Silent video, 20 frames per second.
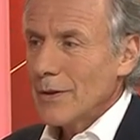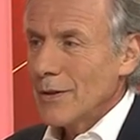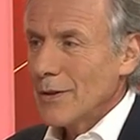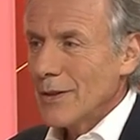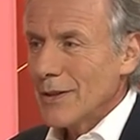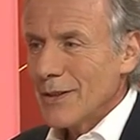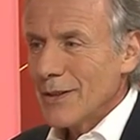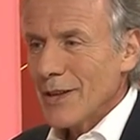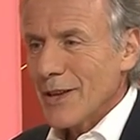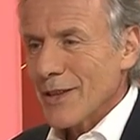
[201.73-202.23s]

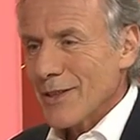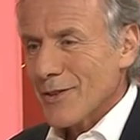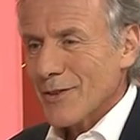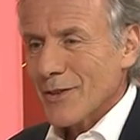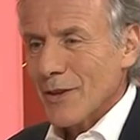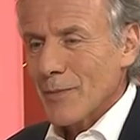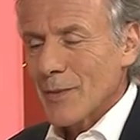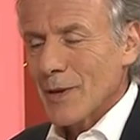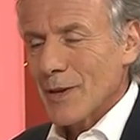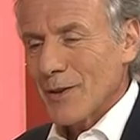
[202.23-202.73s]
Yes,
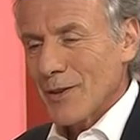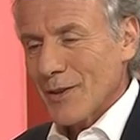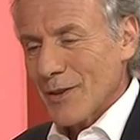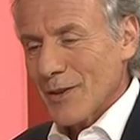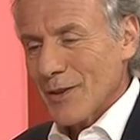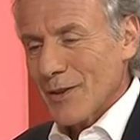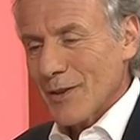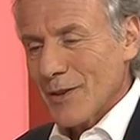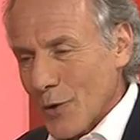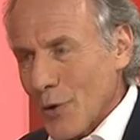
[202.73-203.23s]
I mean,
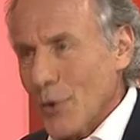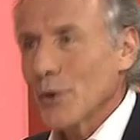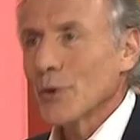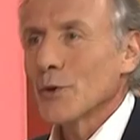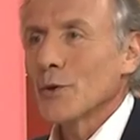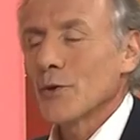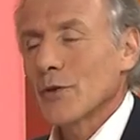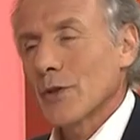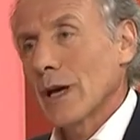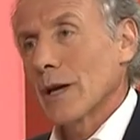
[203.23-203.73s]
the earlier
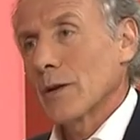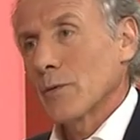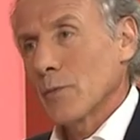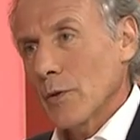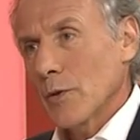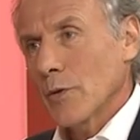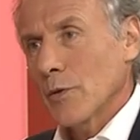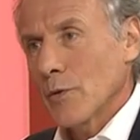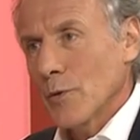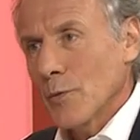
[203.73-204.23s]
you start,
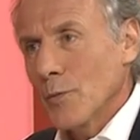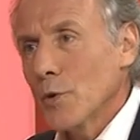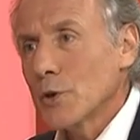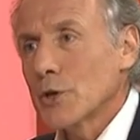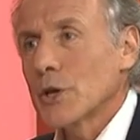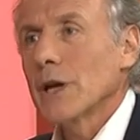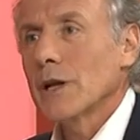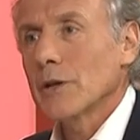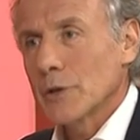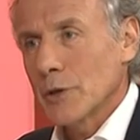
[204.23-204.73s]
the more
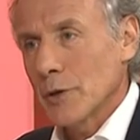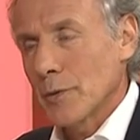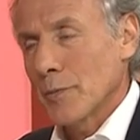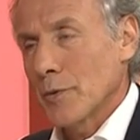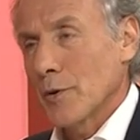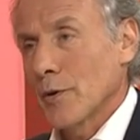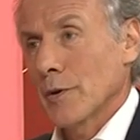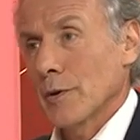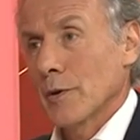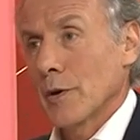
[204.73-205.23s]
challenging
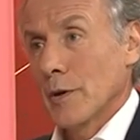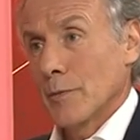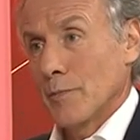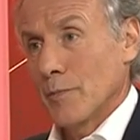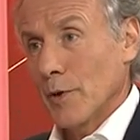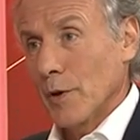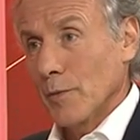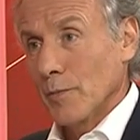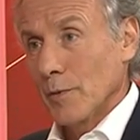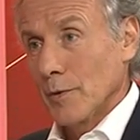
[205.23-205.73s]
a
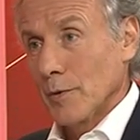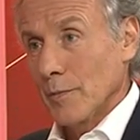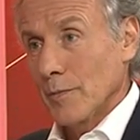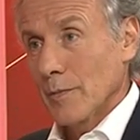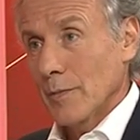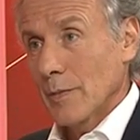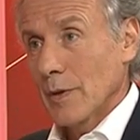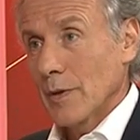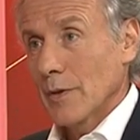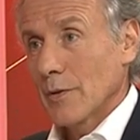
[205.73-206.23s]

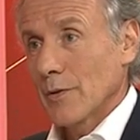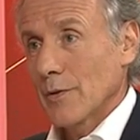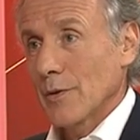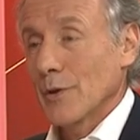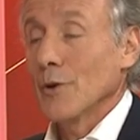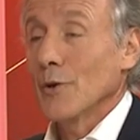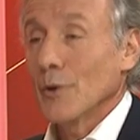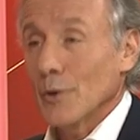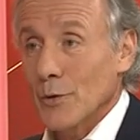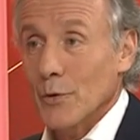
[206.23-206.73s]
problem, the
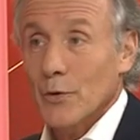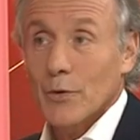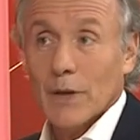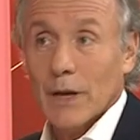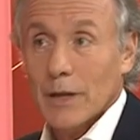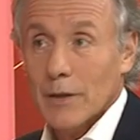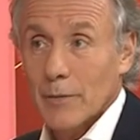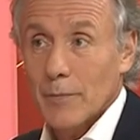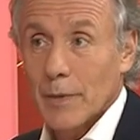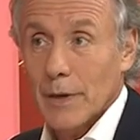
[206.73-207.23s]
earlier you
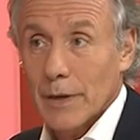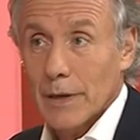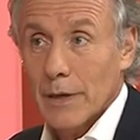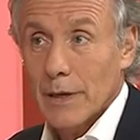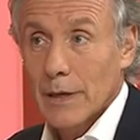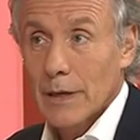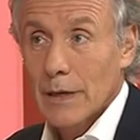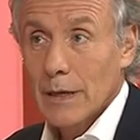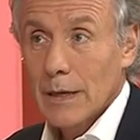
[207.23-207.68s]
start, the better.